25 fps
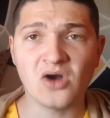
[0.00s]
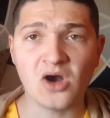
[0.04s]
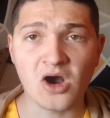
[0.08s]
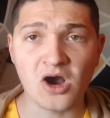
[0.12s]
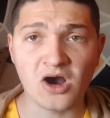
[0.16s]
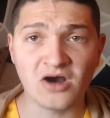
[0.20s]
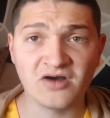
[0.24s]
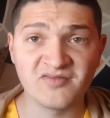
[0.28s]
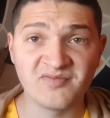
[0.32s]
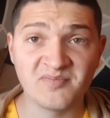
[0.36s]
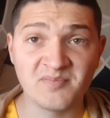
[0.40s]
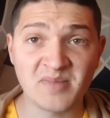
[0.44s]

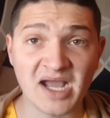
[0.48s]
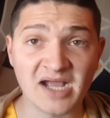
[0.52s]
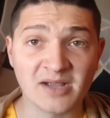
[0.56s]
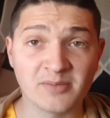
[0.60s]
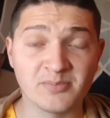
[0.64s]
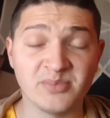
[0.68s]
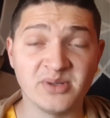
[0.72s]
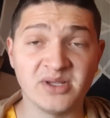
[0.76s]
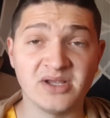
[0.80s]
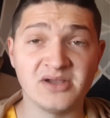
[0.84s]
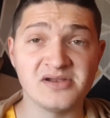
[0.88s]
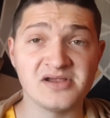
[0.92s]

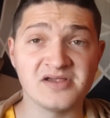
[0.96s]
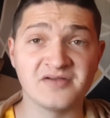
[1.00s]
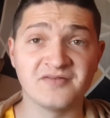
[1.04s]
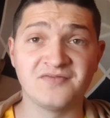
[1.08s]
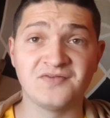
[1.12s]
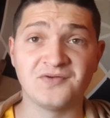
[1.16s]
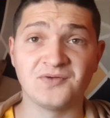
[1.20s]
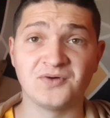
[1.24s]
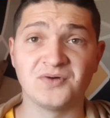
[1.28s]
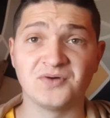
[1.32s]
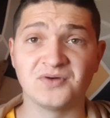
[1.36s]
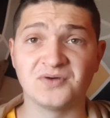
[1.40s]
halfback pairing
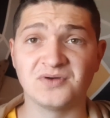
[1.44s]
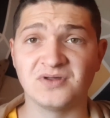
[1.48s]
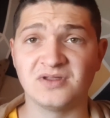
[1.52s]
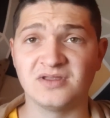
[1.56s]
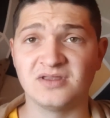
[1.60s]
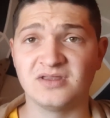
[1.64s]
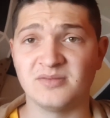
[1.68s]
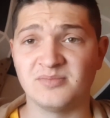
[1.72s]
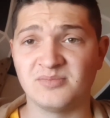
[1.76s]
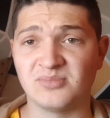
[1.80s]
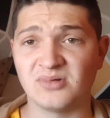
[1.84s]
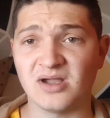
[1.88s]
for
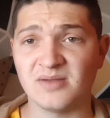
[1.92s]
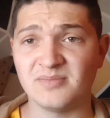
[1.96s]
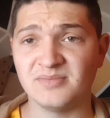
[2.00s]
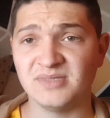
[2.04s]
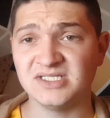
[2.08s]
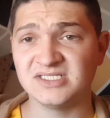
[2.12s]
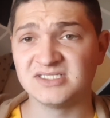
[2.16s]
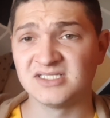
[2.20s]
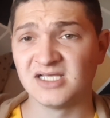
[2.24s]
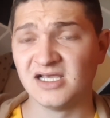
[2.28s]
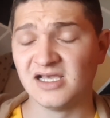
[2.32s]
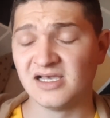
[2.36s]
the
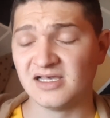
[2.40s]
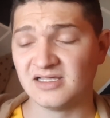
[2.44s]
Brumbies.